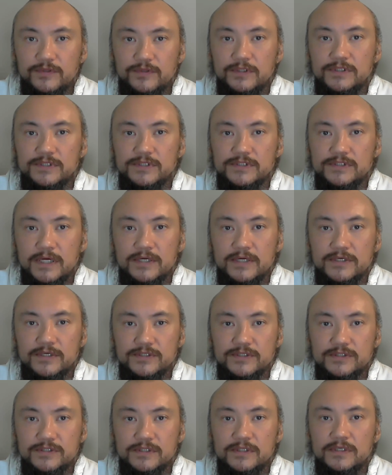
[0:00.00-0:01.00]
the
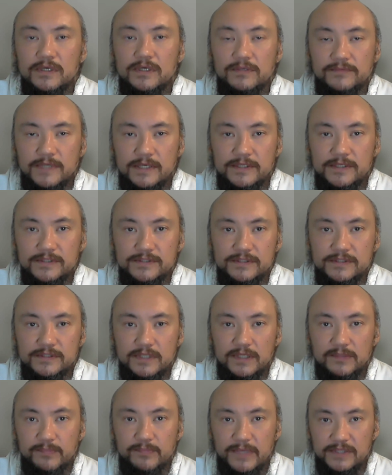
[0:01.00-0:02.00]
desires arise
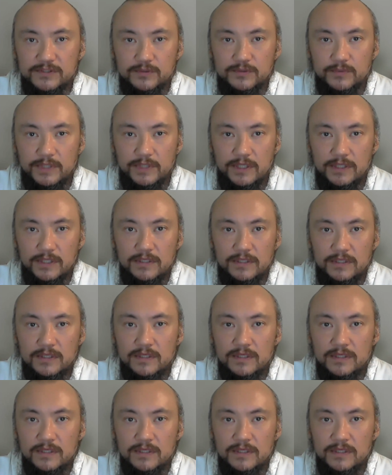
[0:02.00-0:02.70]
and pass away,